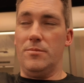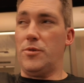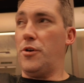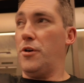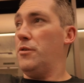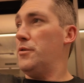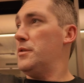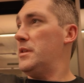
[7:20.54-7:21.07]

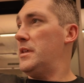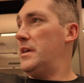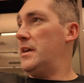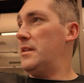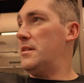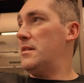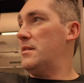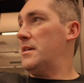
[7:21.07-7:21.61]
currently
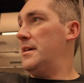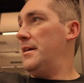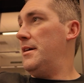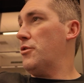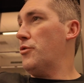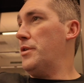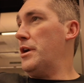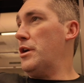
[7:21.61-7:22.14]
at
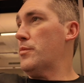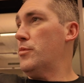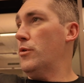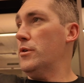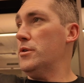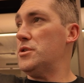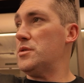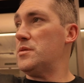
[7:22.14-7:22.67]
Calgary
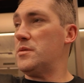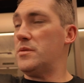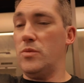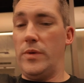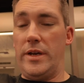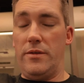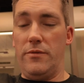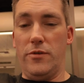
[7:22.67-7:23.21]
Airport, just
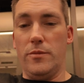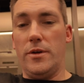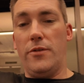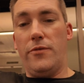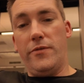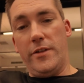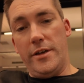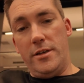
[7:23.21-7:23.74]
waiting for my
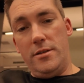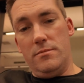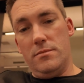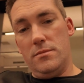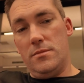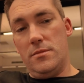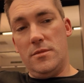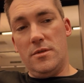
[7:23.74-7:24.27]
flight
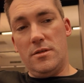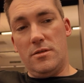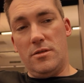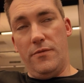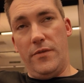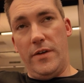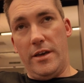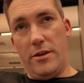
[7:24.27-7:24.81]
to
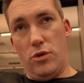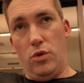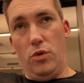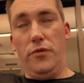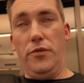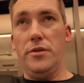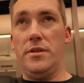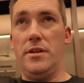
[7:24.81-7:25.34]

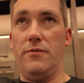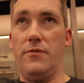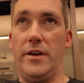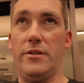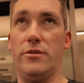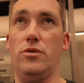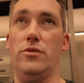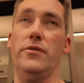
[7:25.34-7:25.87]
Vancouver, then
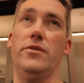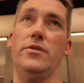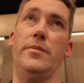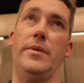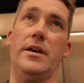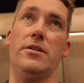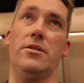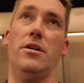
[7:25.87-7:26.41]
Vancouver to
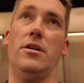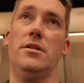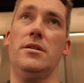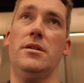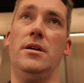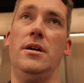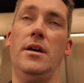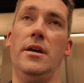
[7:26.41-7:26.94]
Bangkok.
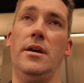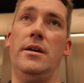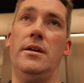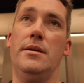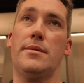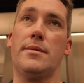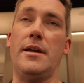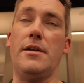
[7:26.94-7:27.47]

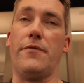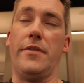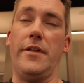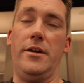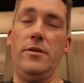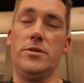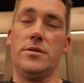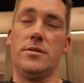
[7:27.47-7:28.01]
It's a night
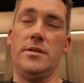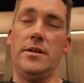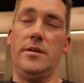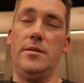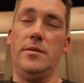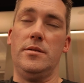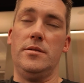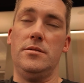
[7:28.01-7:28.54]
flight, which is
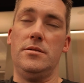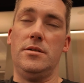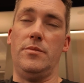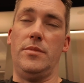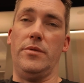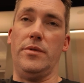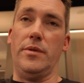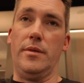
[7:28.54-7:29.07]
nice. I'll
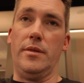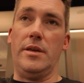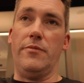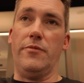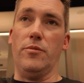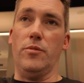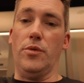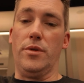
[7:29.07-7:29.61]
be able to sleep
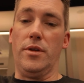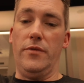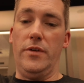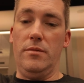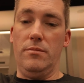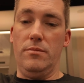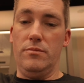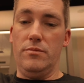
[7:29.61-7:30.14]
for most of
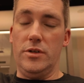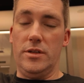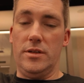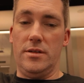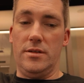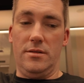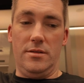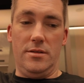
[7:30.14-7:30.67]
it, but
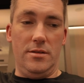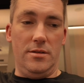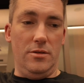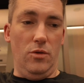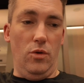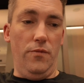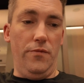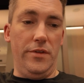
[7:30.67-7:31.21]

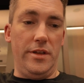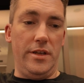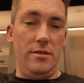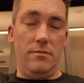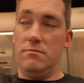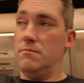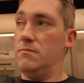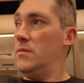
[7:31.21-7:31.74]
hopefully
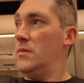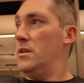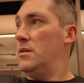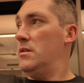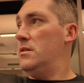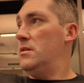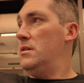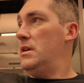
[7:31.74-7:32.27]

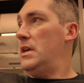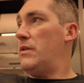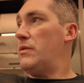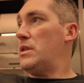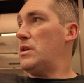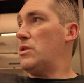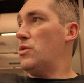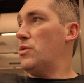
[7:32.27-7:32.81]

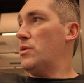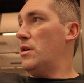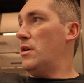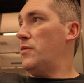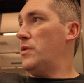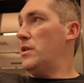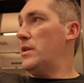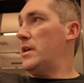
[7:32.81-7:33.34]
everything goes off
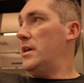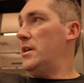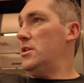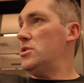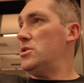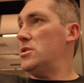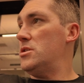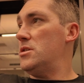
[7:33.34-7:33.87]
without a
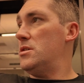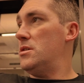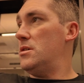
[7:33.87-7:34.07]
hitch.